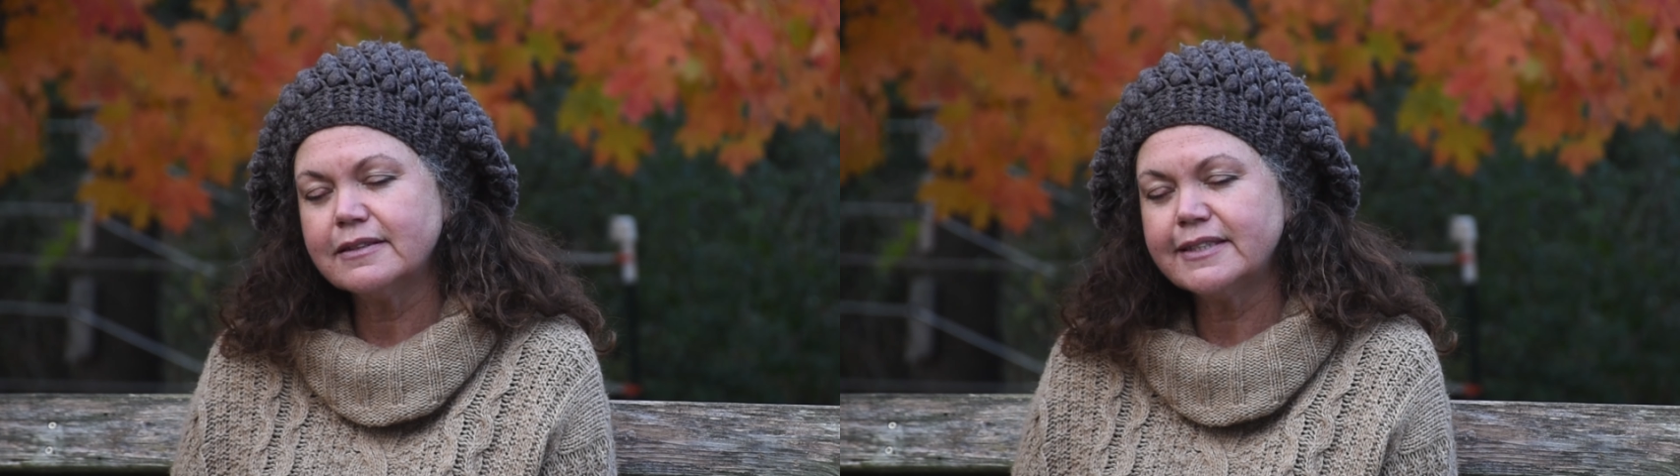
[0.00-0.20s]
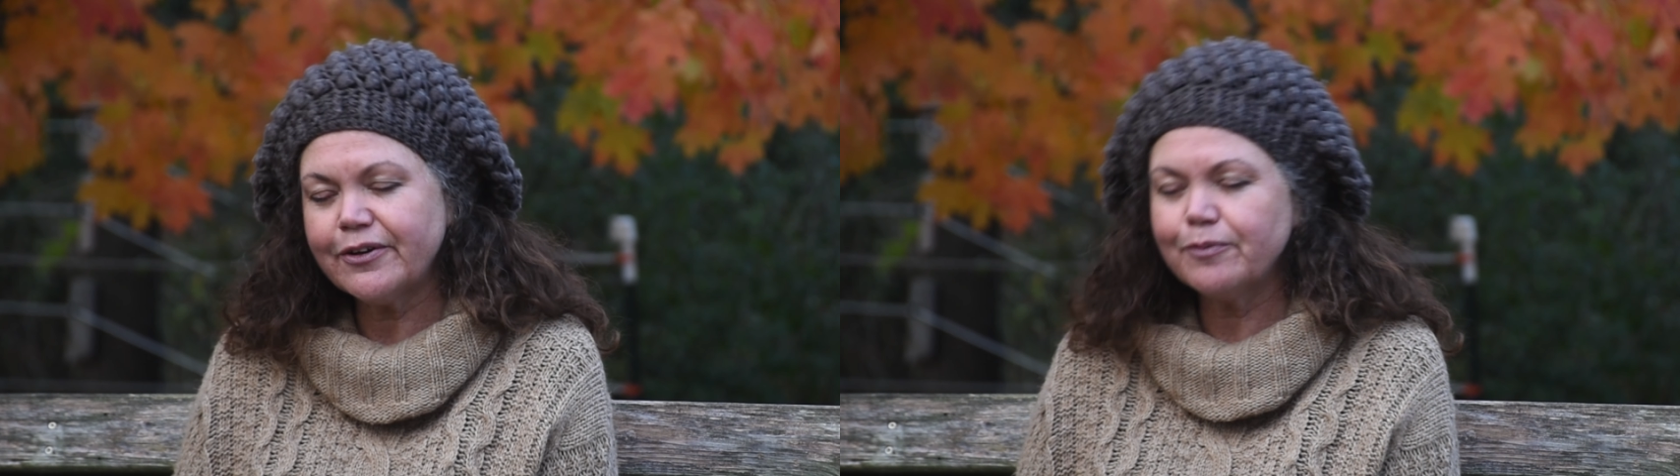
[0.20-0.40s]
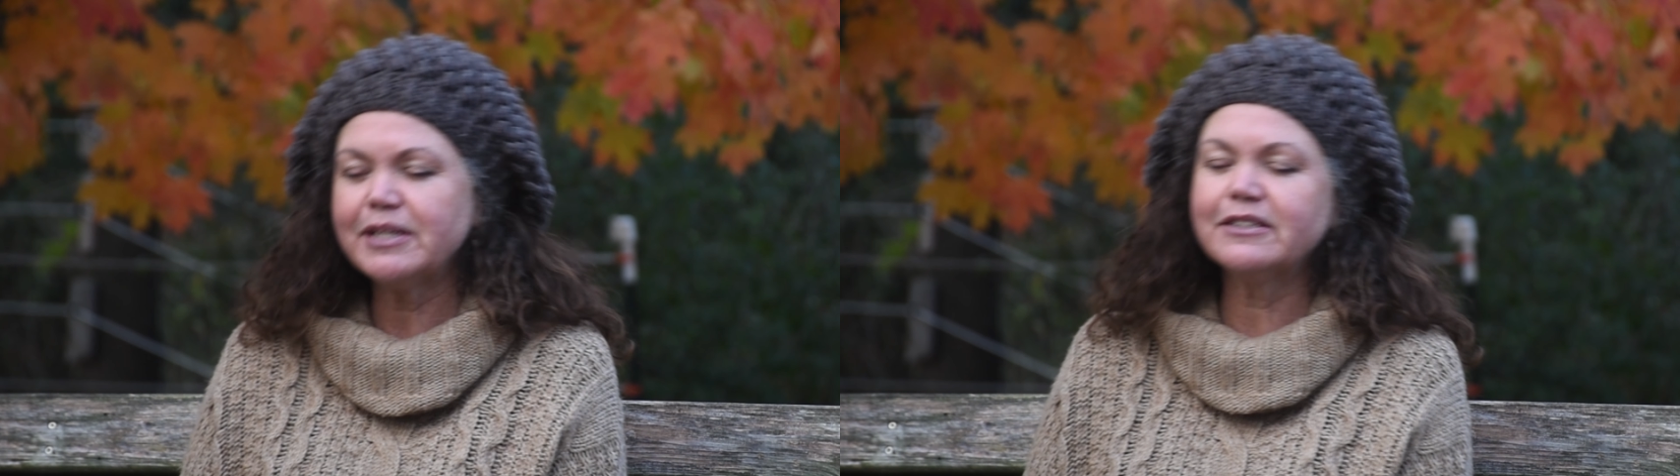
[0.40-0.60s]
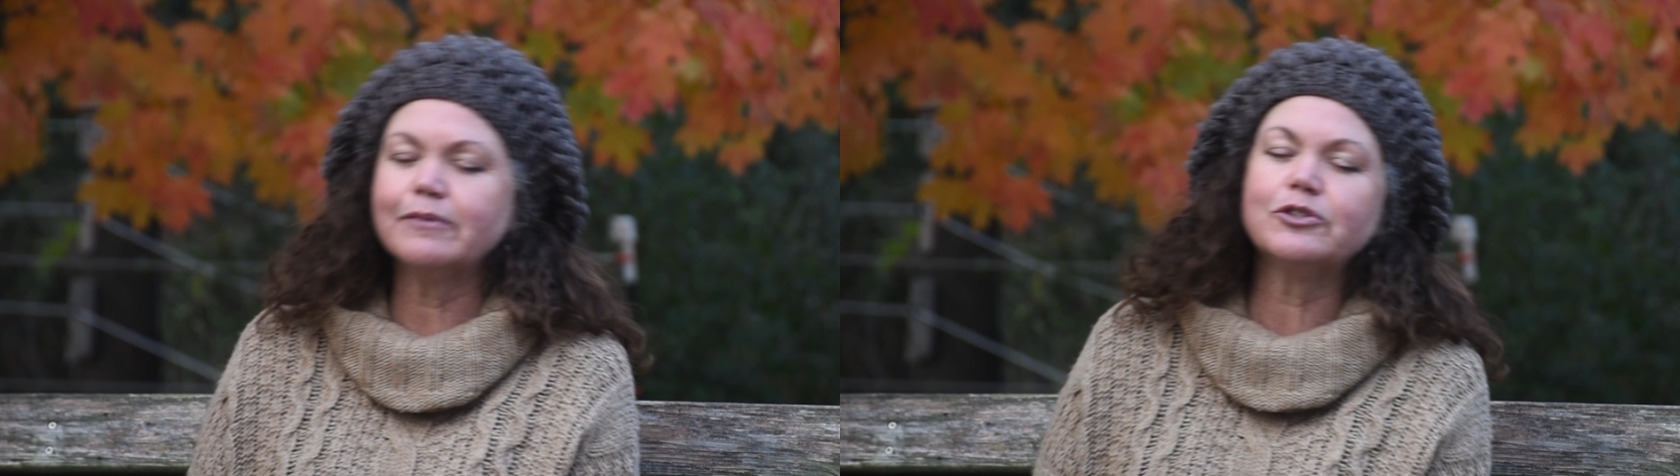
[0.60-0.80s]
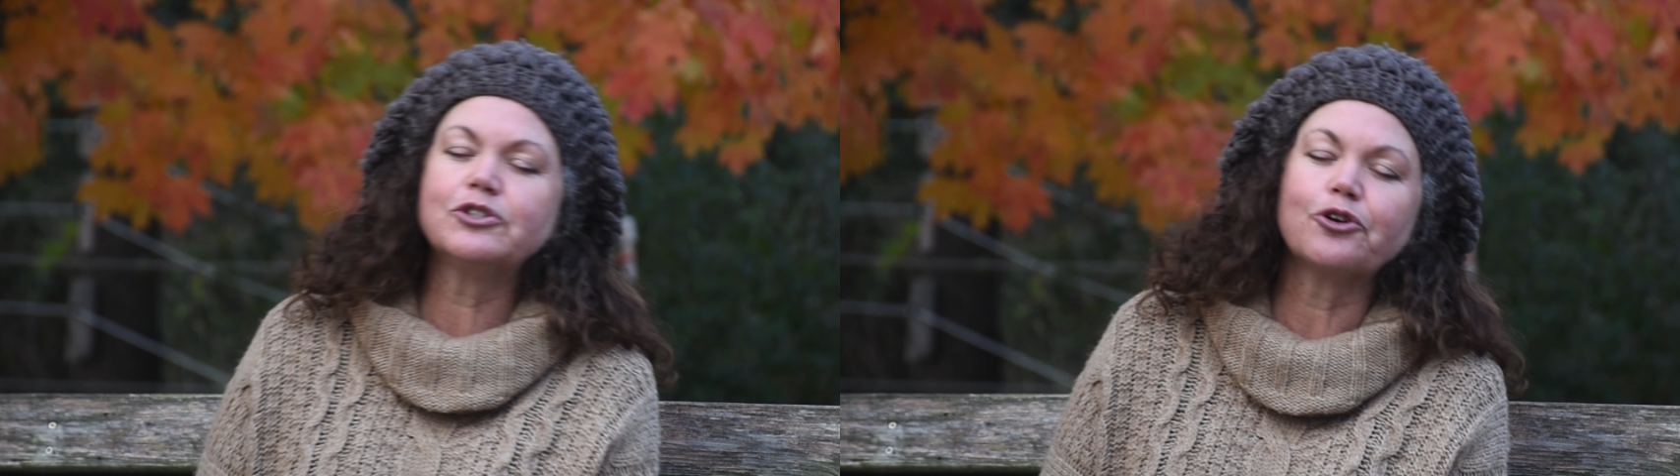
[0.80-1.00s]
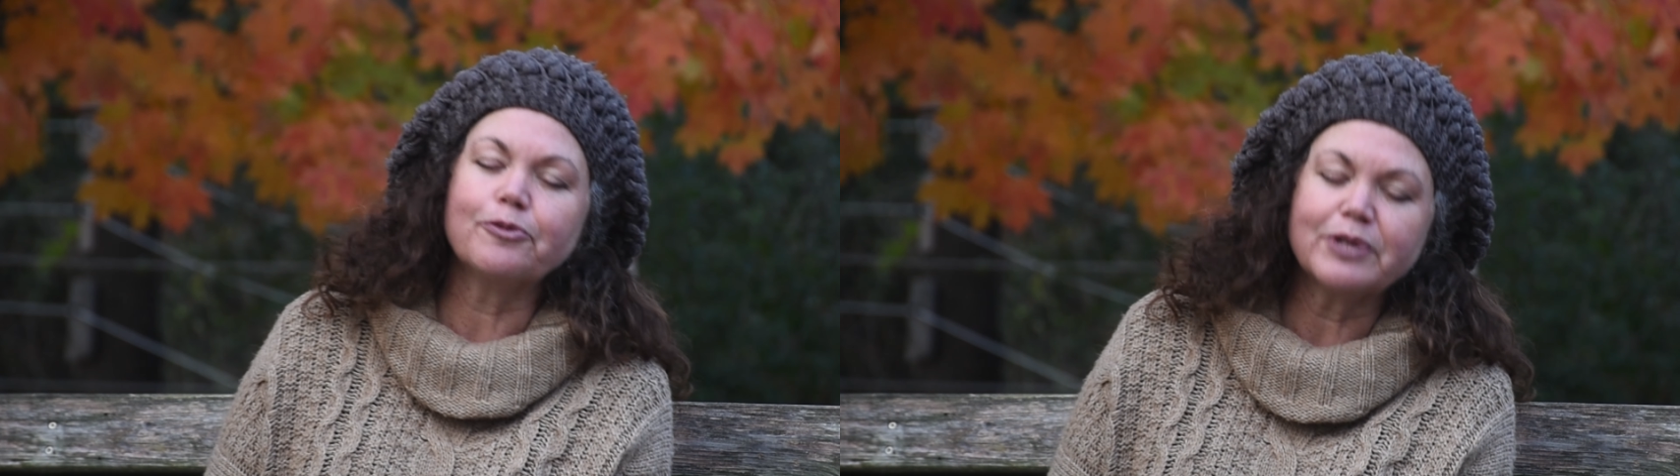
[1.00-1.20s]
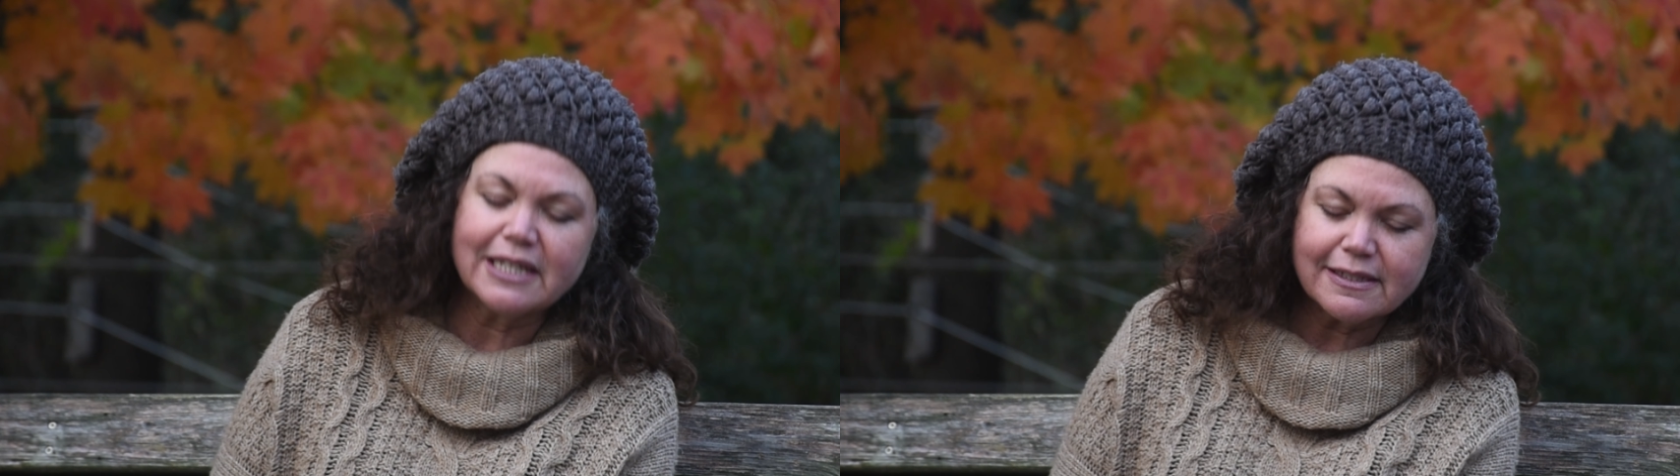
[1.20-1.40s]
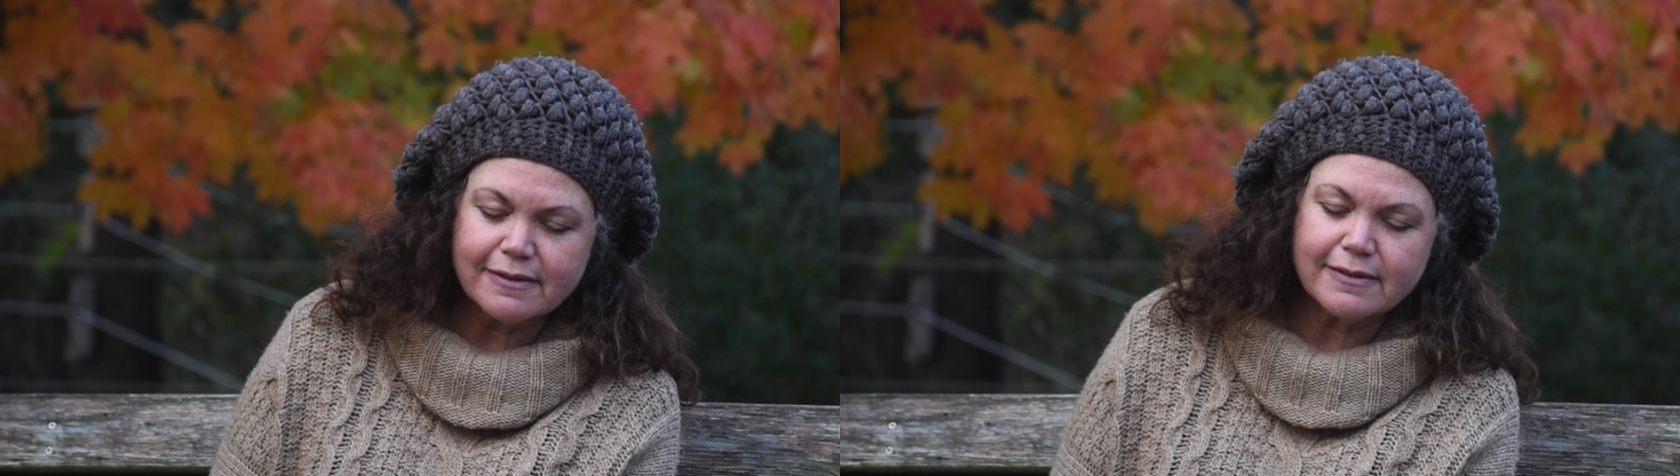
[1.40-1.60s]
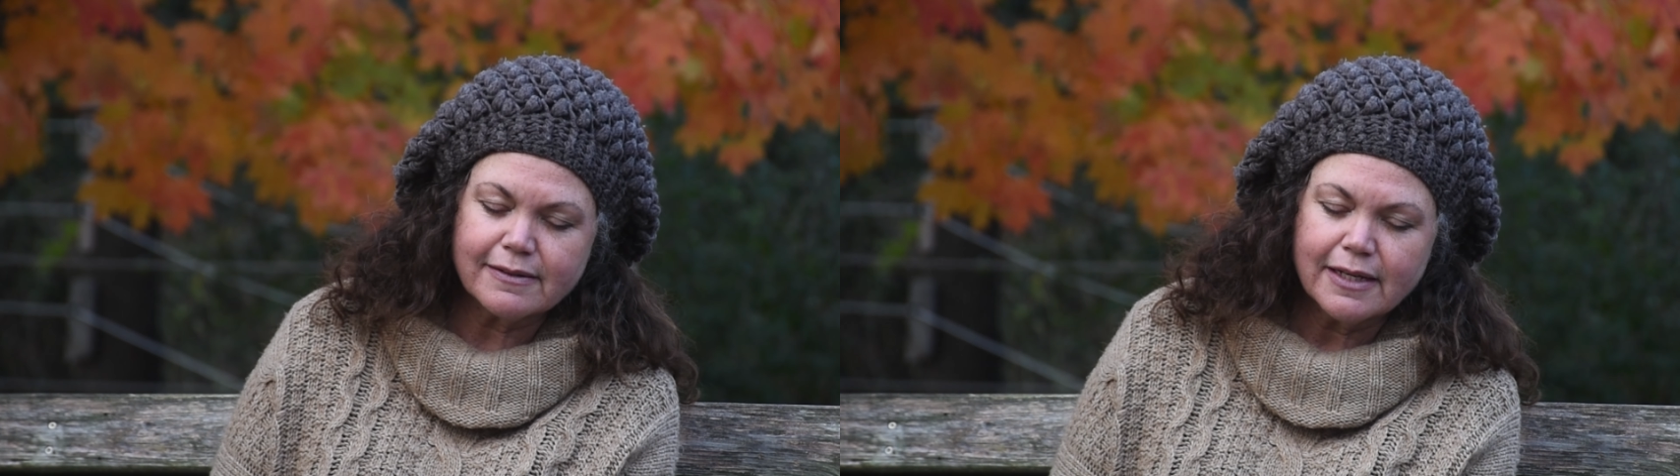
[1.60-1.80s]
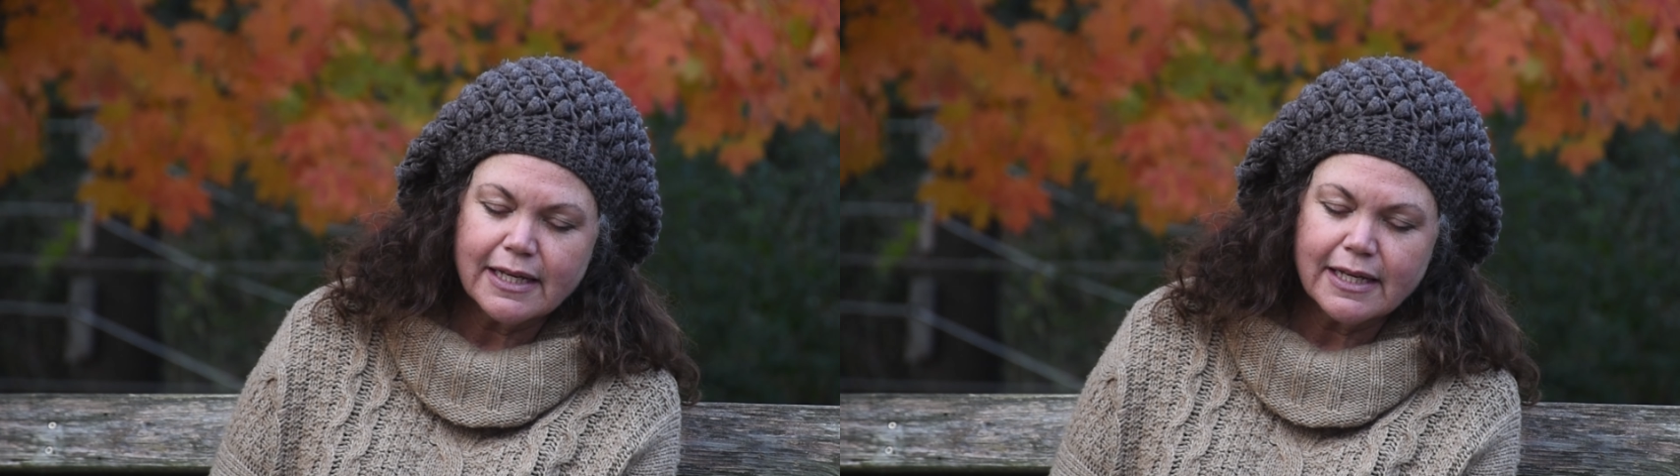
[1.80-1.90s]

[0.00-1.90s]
there will be some turbulence,